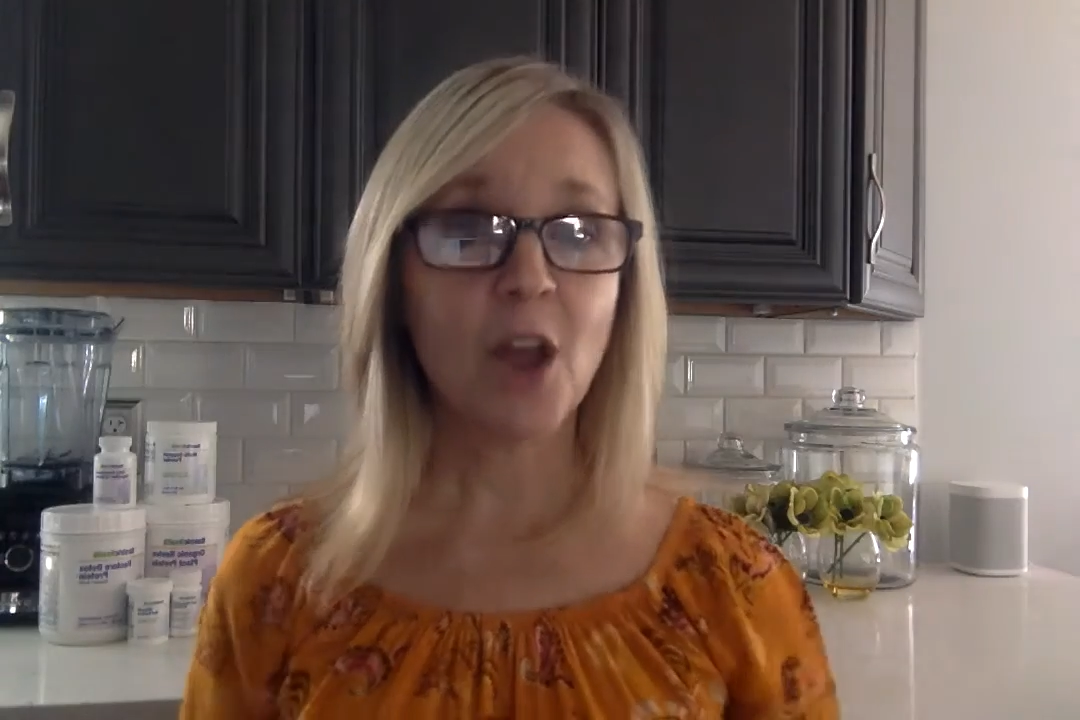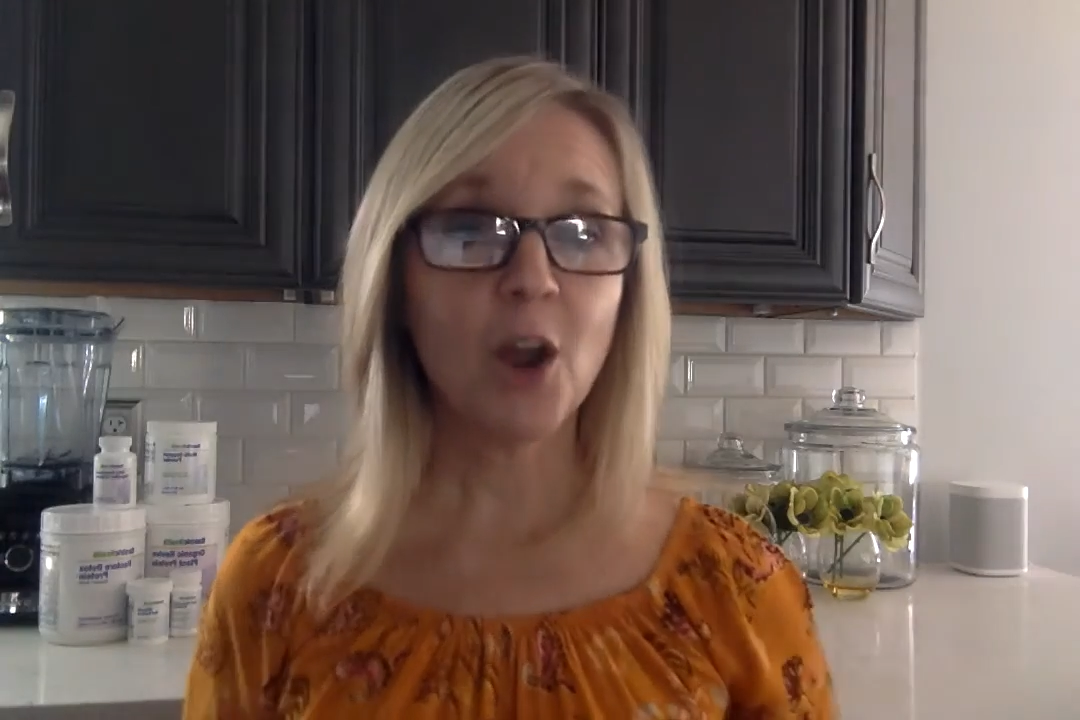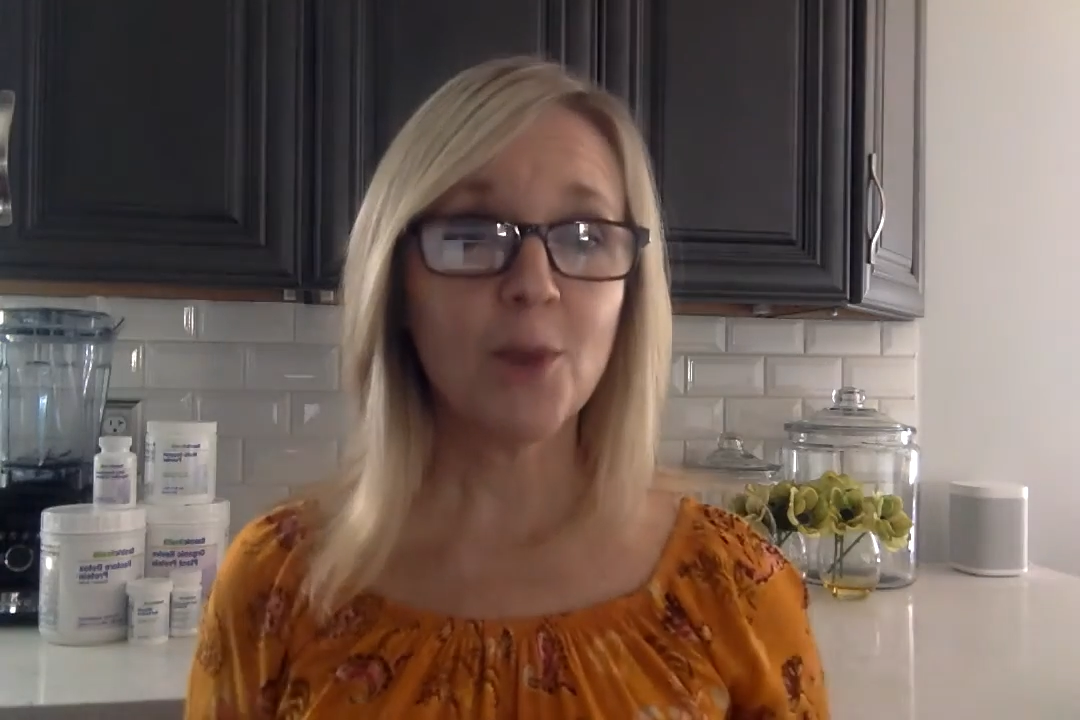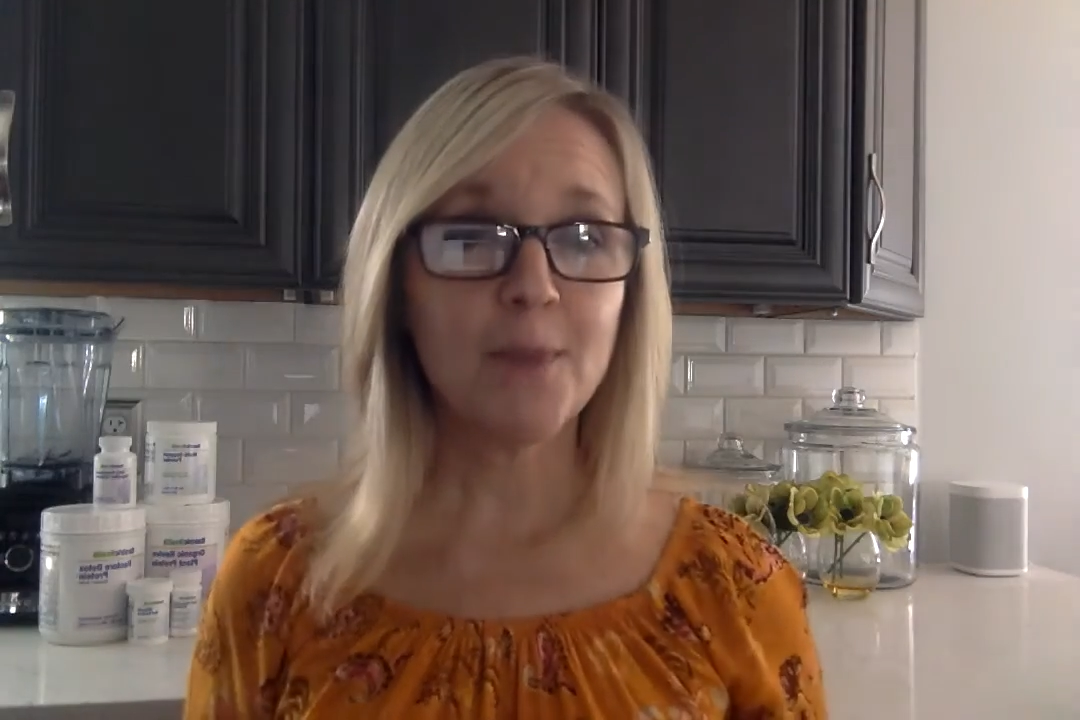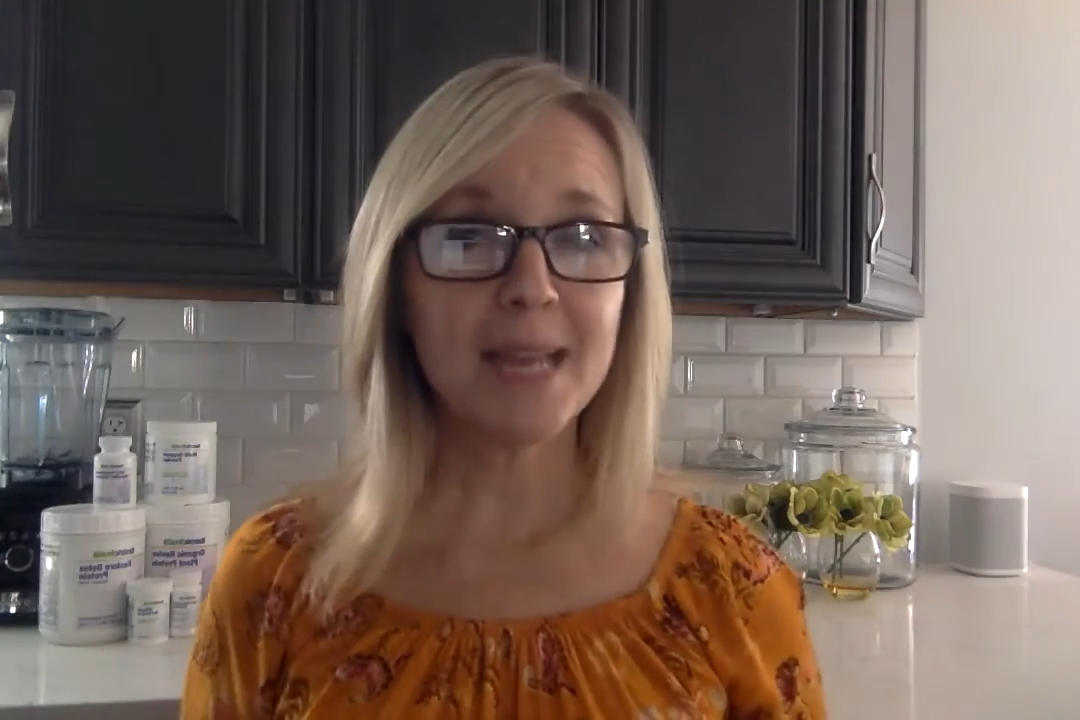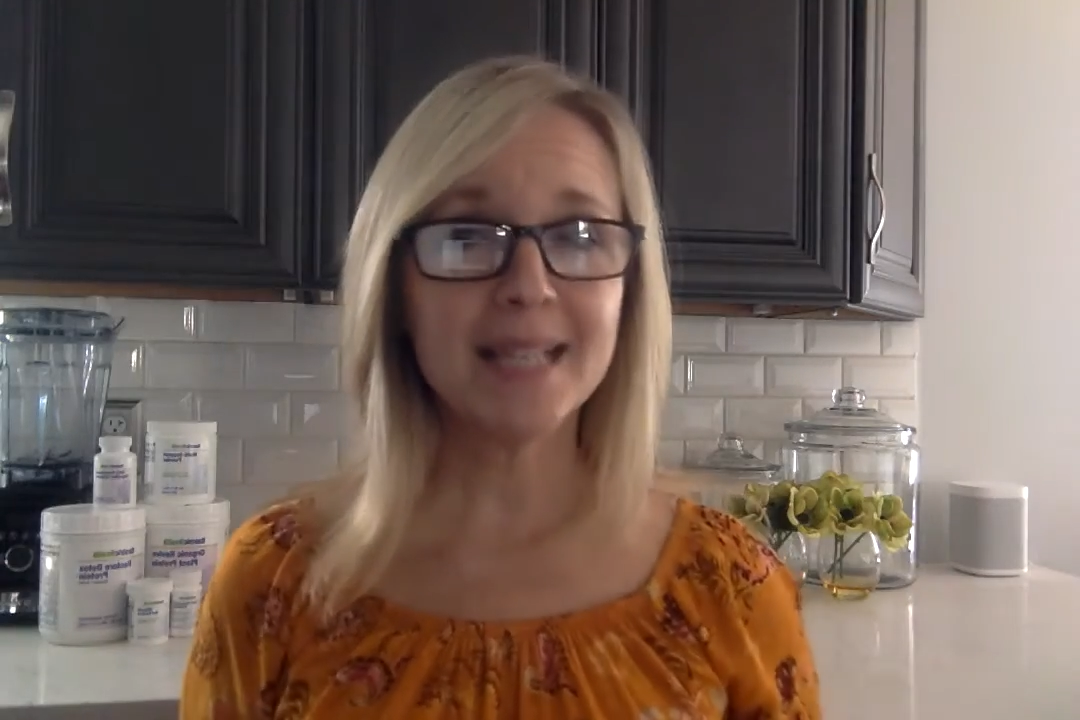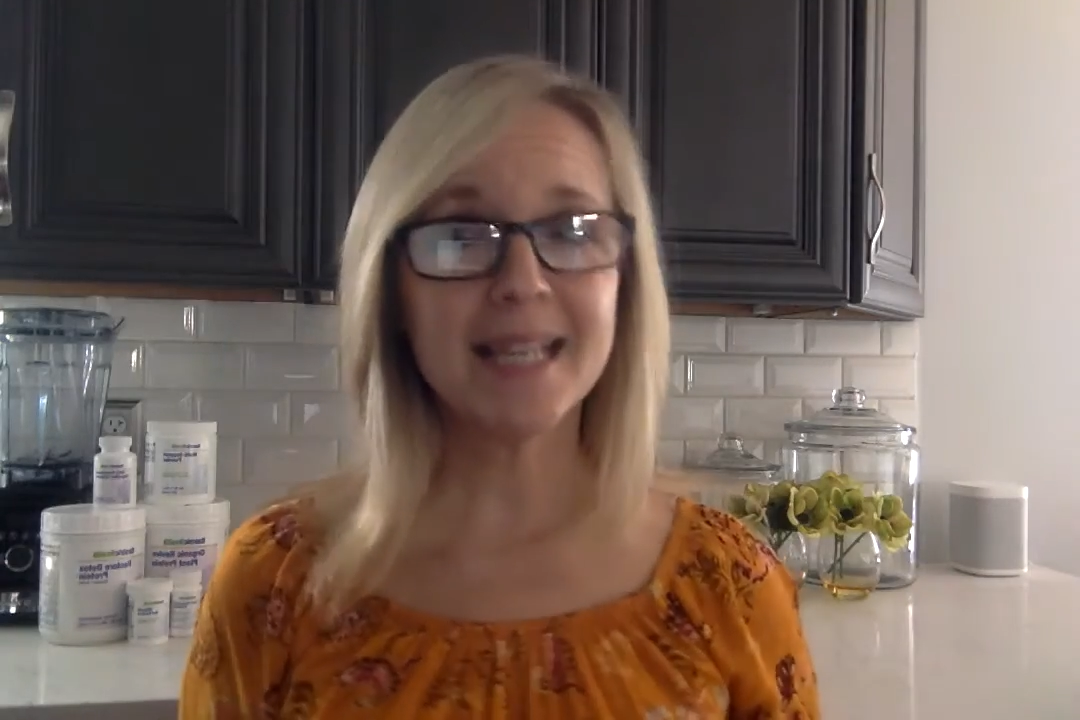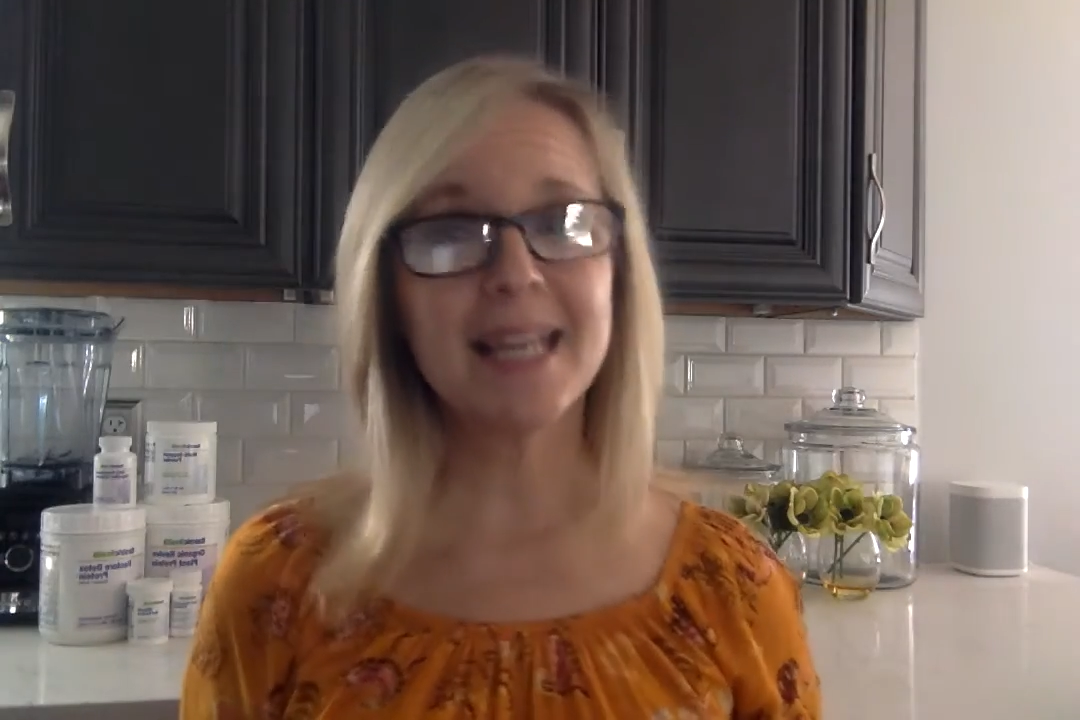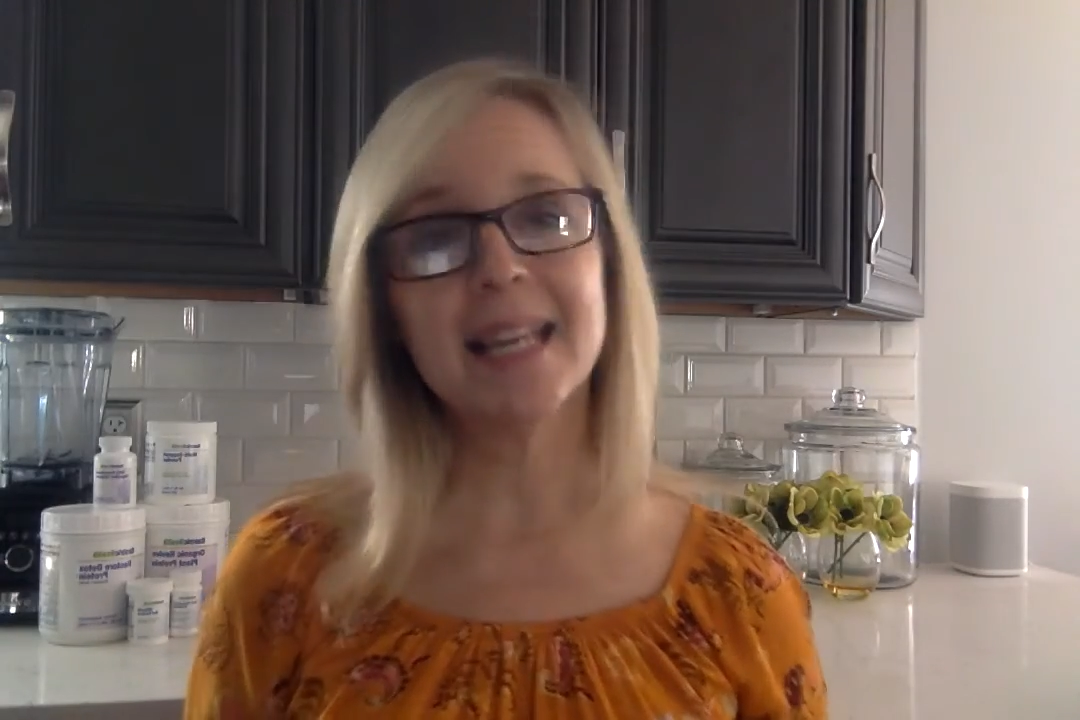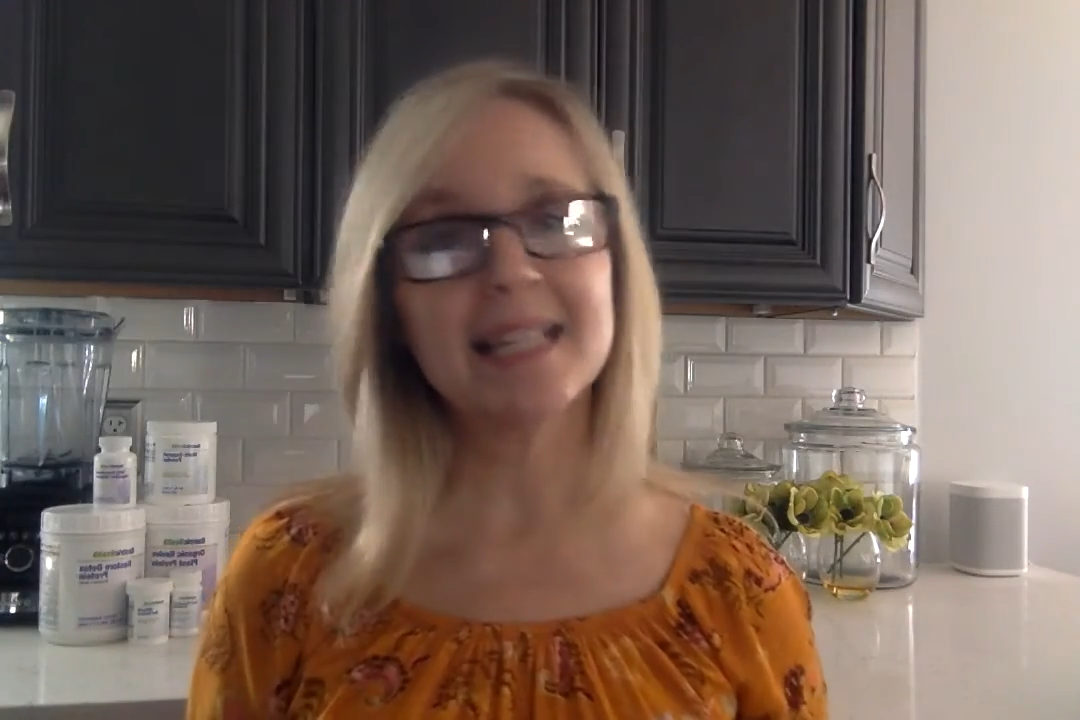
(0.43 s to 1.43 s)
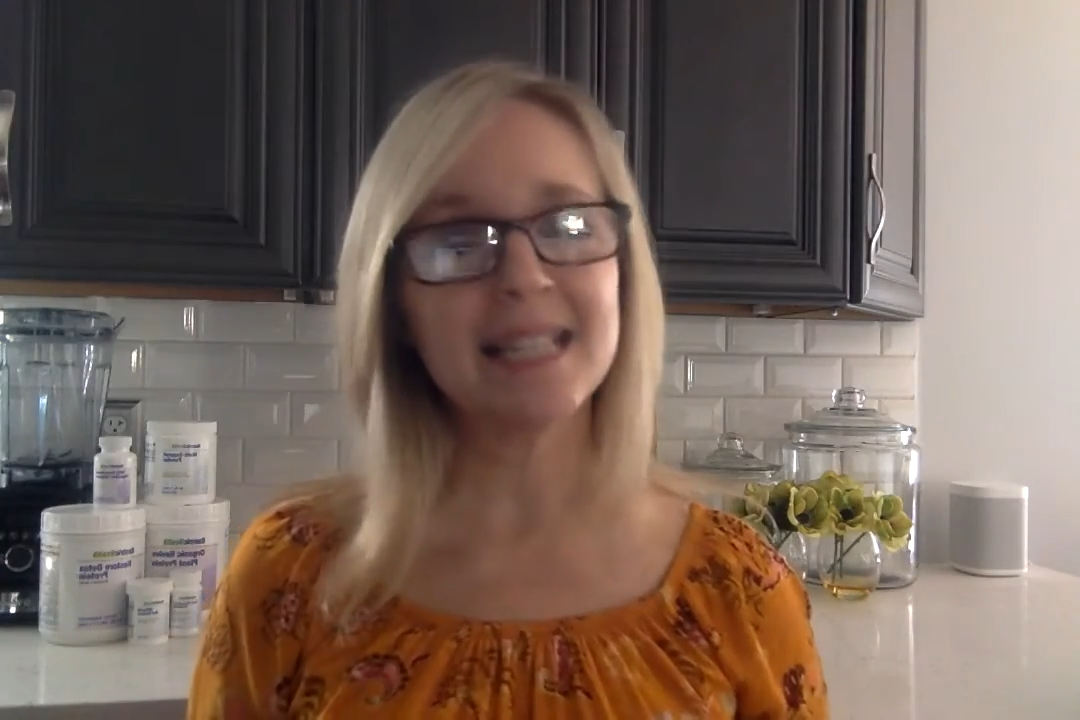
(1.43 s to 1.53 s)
Our basic